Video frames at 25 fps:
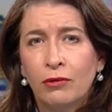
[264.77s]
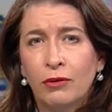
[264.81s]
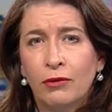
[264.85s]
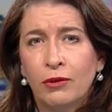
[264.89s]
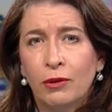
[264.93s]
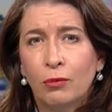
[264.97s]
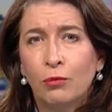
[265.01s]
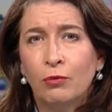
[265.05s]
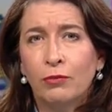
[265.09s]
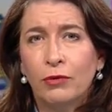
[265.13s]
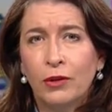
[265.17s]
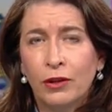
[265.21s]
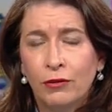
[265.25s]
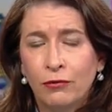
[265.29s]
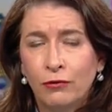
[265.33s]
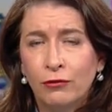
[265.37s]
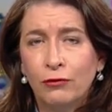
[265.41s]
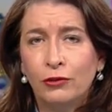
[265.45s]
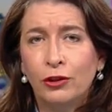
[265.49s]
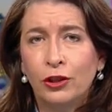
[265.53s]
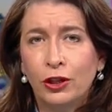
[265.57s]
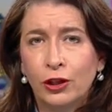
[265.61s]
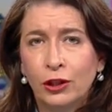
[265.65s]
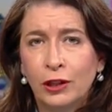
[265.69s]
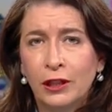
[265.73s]
The
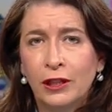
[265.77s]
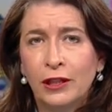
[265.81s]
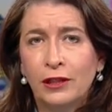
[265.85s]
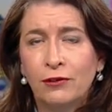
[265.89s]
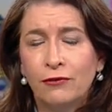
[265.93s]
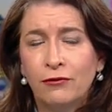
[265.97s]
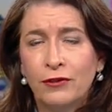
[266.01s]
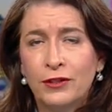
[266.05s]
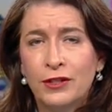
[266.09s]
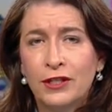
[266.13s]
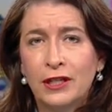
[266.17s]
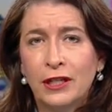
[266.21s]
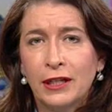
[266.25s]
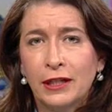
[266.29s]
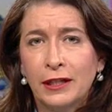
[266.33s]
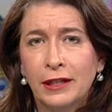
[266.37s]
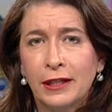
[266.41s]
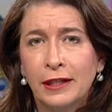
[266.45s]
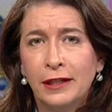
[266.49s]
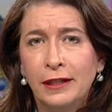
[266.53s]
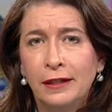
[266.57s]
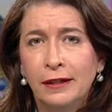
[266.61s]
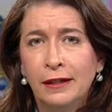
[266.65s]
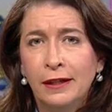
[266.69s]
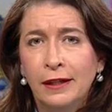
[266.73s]
nuclear
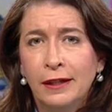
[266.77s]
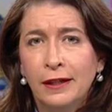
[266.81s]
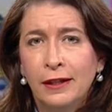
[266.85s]
facility,